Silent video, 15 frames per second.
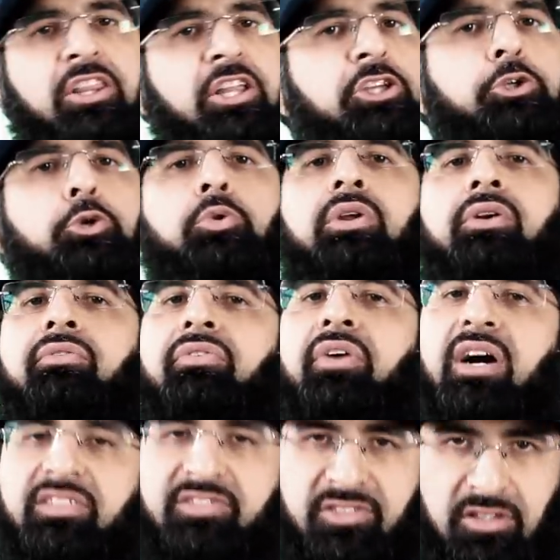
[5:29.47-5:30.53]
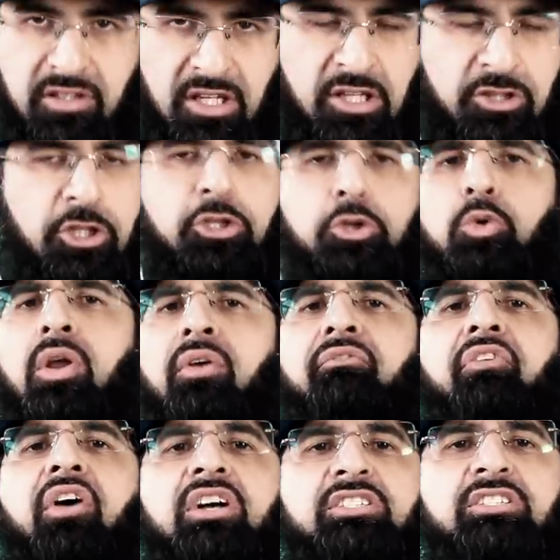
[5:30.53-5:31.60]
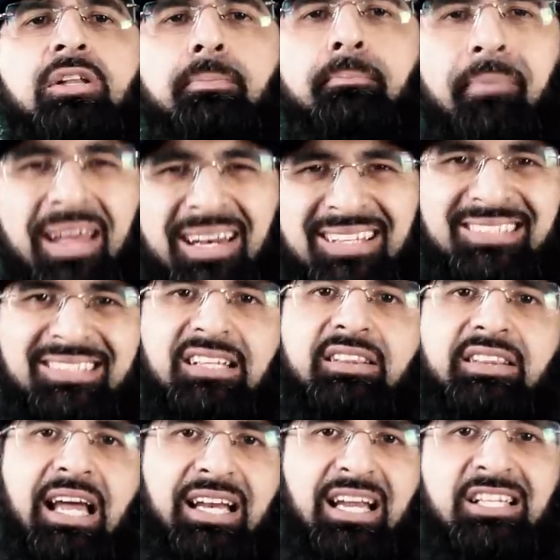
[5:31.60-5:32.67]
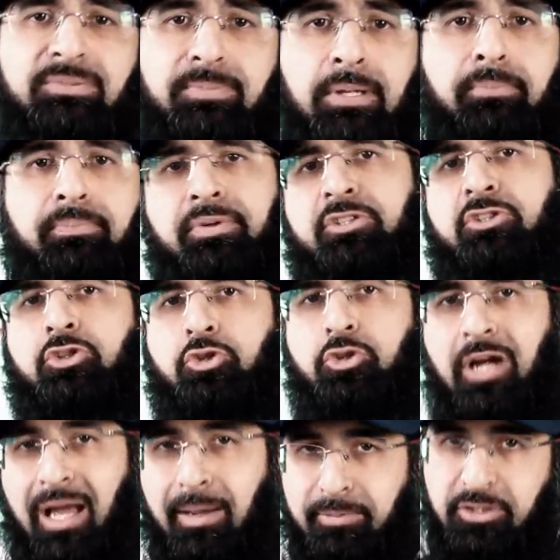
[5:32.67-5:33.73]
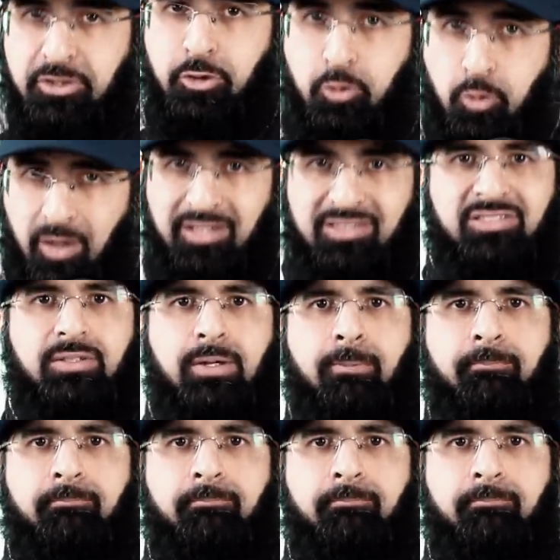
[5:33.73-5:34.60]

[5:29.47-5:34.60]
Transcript: the universal, the universal medicine that has been prescribed to us